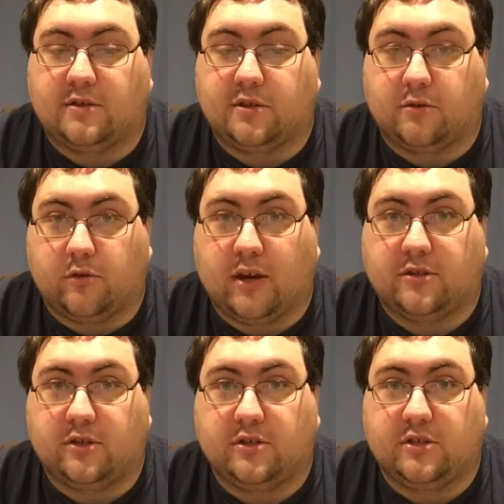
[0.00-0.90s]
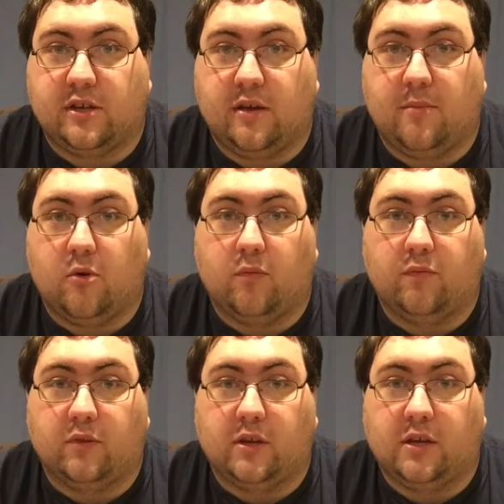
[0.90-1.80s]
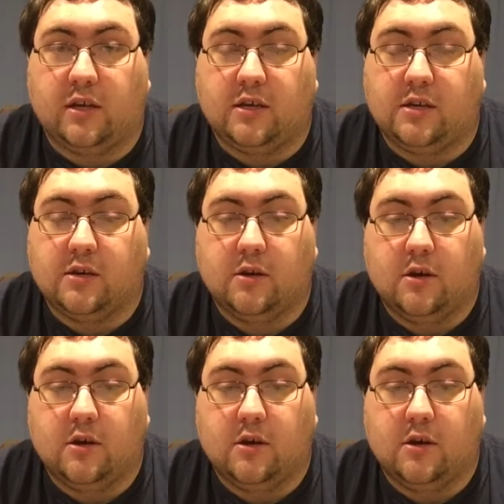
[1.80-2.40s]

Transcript: So congratulations to him. Hopefully he